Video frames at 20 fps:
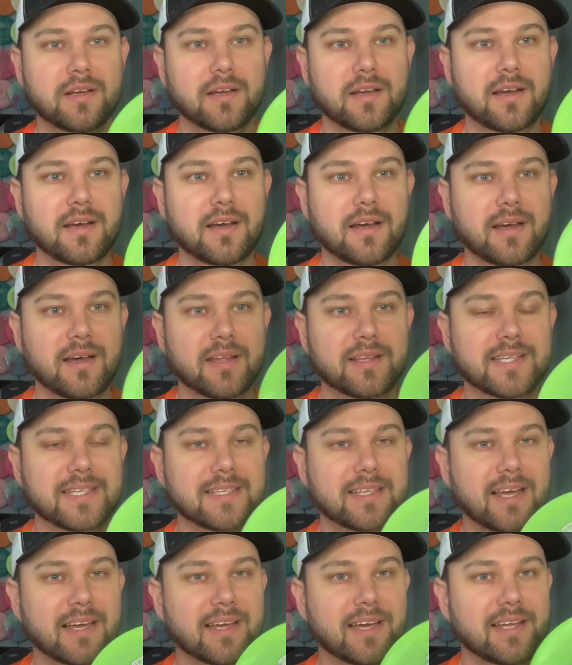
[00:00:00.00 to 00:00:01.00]
I
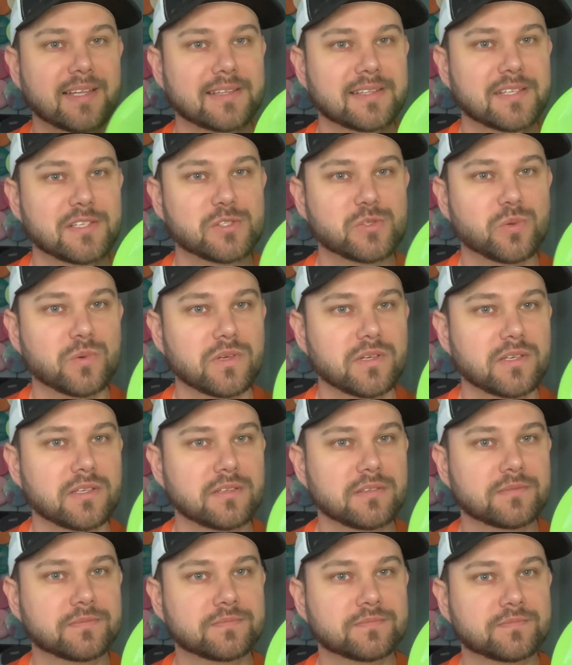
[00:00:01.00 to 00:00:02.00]
think I got this
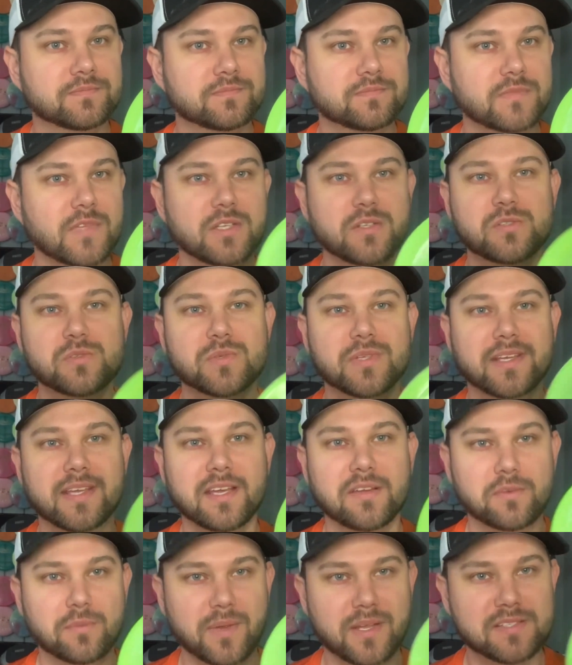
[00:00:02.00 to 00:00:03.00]
one, no, this was a
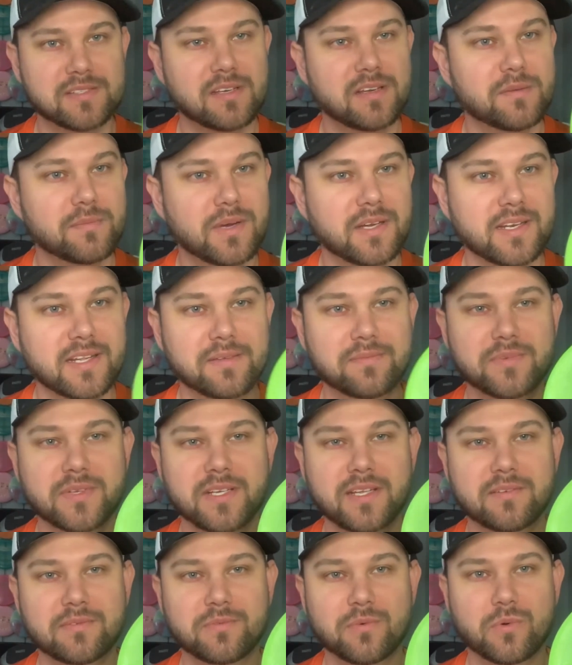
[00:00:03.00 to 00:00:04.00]
gift, but I saw them on
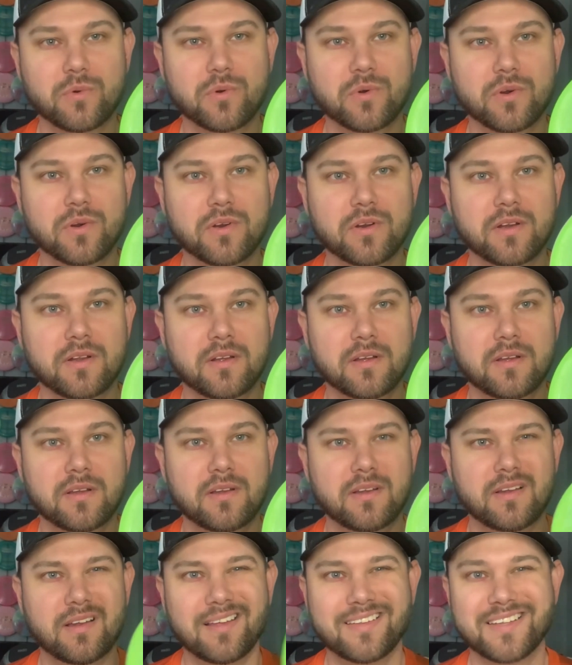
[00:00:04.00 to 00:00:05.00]
Infinite for,
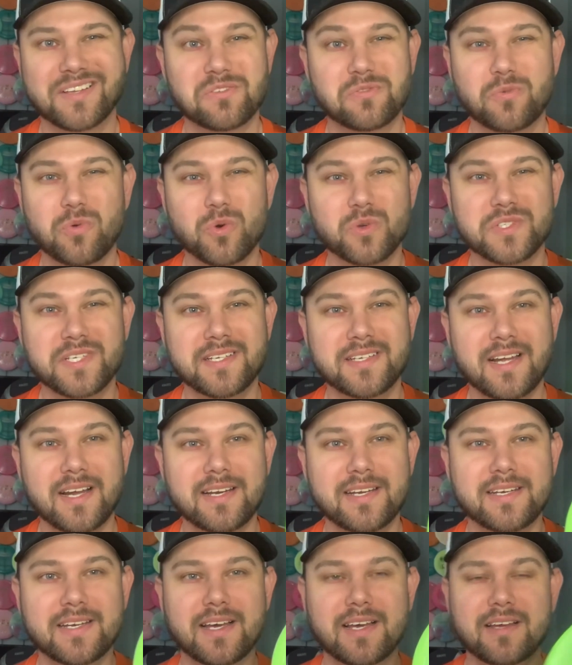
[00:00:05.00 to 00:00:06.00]
I think,
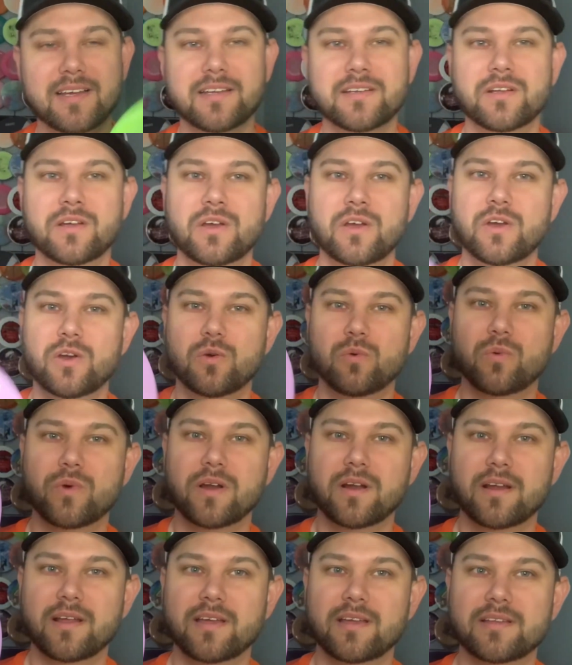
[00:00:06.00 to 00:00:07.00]
$14.99,
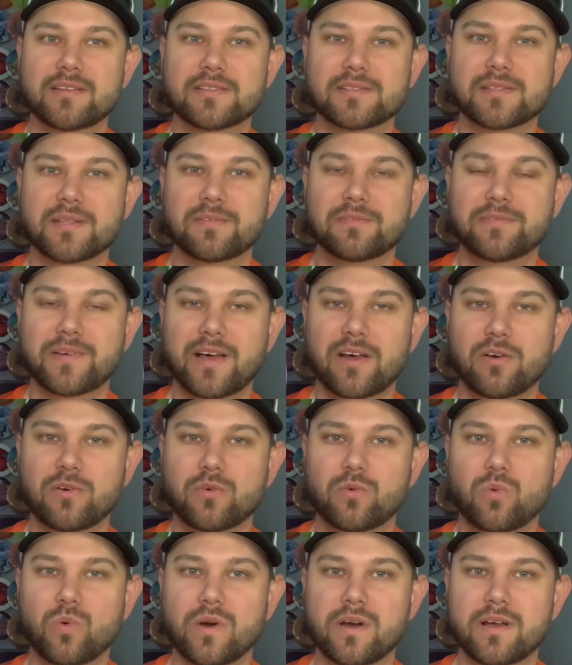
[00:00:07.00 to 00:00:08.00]
whereas the Falk
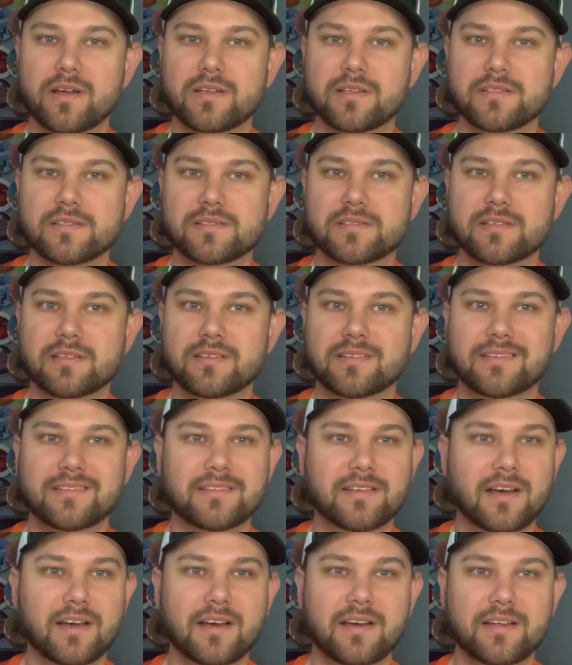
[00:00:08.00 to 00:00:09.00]
was
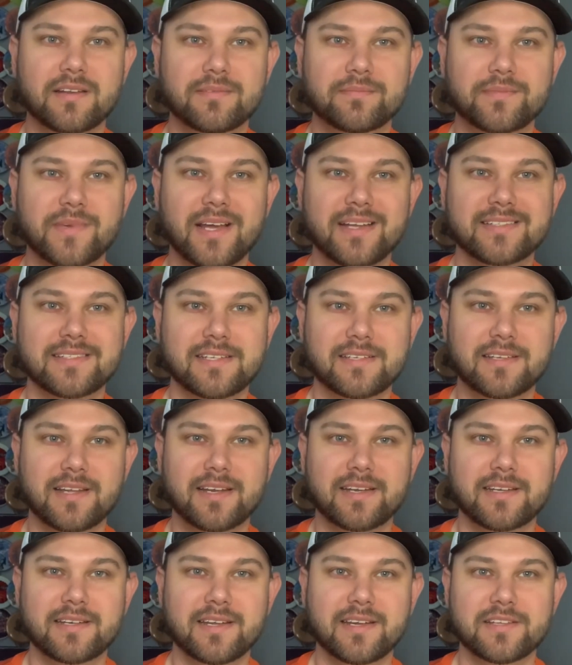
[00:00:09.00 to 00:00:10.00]

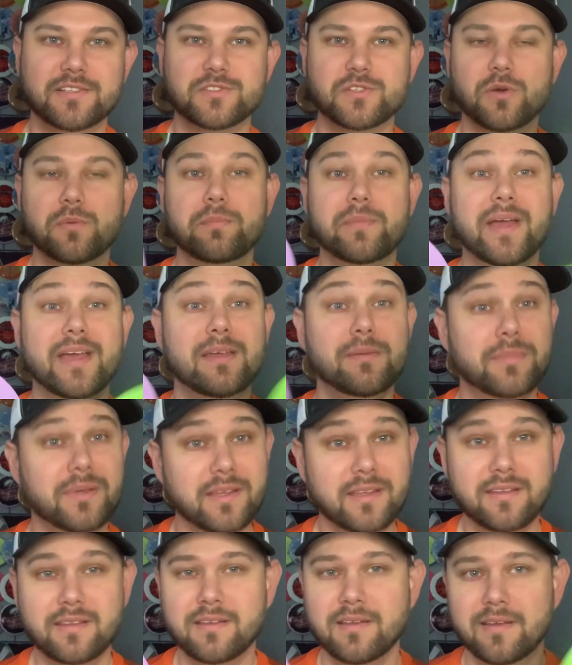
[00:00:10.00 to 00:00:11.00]
$19.99. So
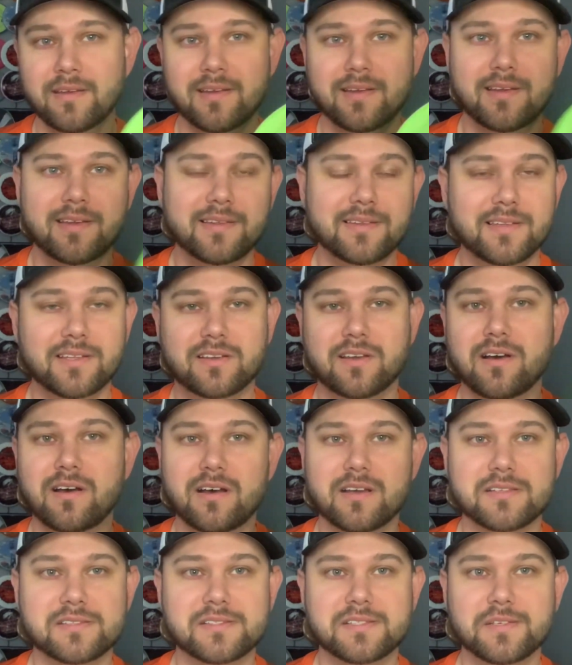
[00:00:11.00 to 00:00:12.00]
maybe the
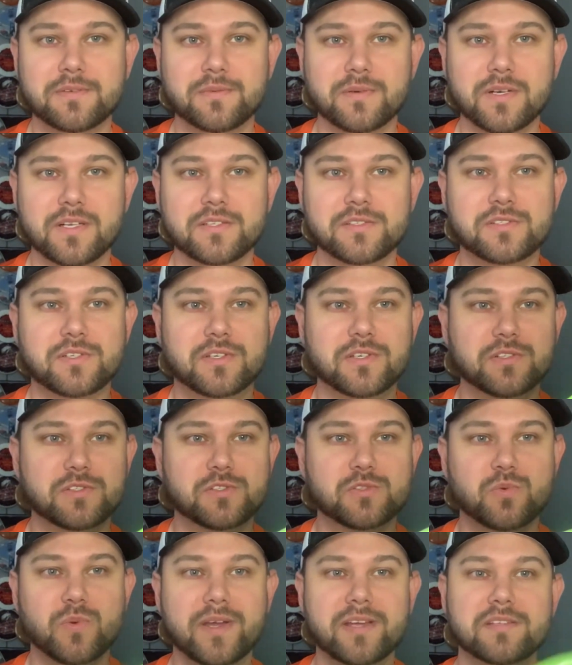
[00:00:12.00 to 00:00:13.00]
cost difference could
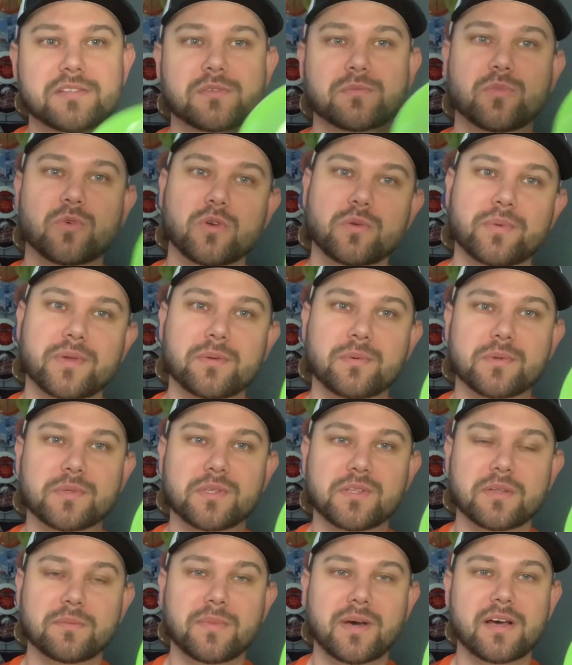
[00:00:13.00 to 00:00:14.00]
sway some more people to
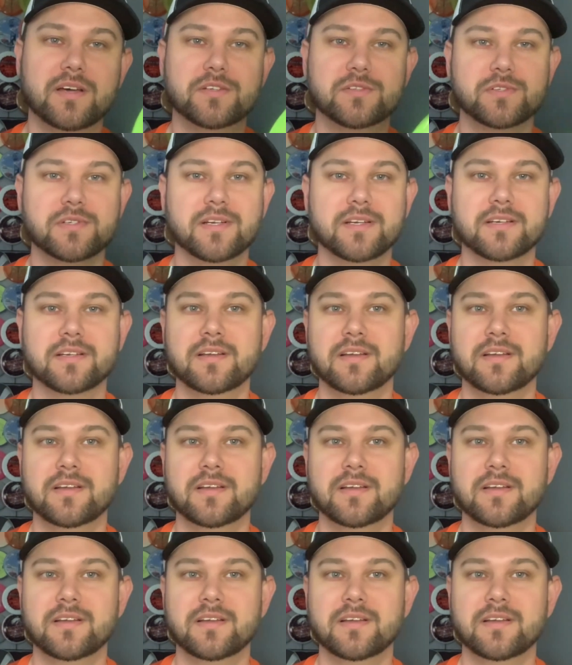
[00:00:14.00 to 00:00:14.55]
the Mantra,